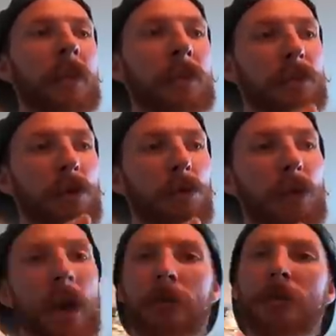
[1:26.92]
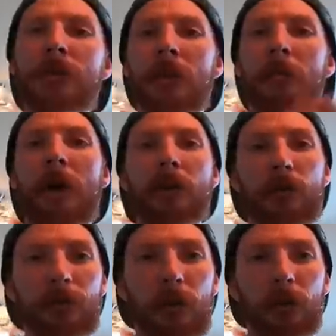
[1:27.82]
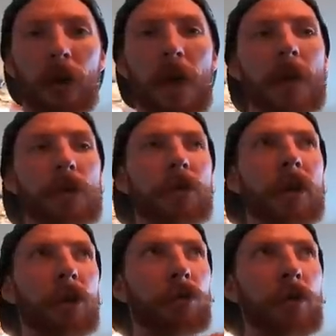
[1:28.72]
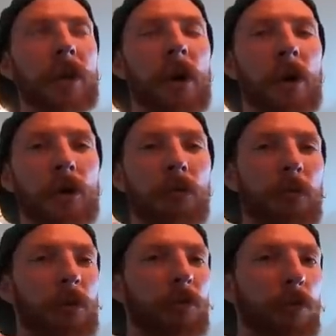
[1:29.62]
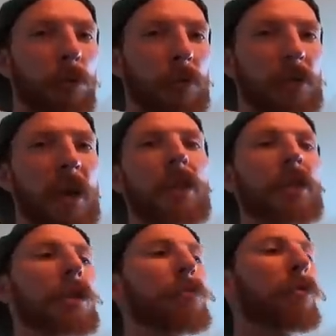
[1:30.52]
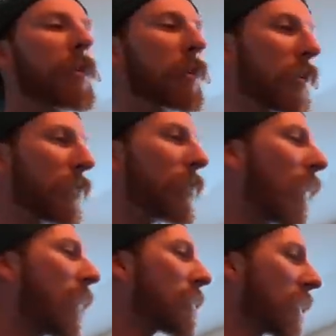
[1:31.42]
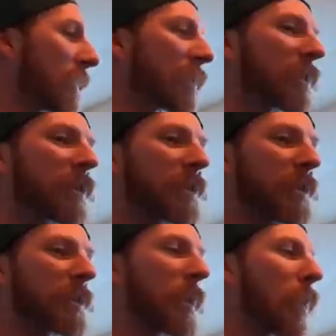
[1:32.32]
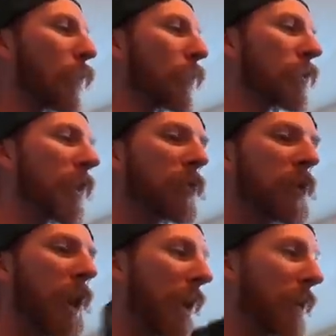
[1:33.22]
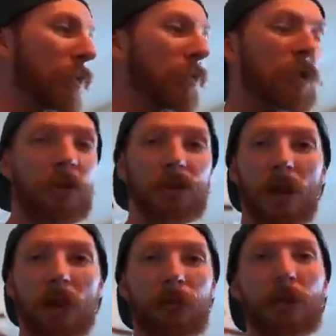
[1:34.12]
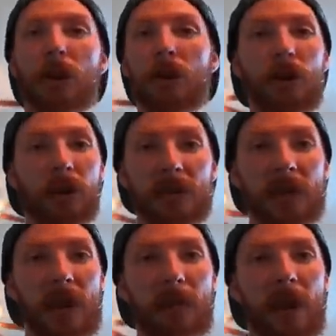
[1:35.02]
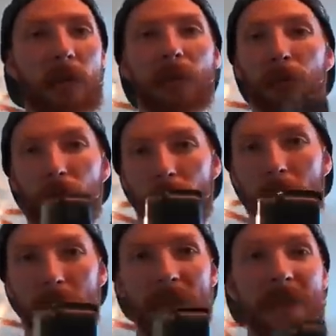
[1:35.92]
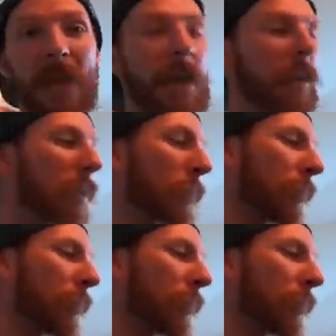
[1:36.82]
So without using a microphone, you get great audio from the 4s. Then you move into the 5s and 6s, which Devin and I have used on the channel for the longest time now before grabbing this 8.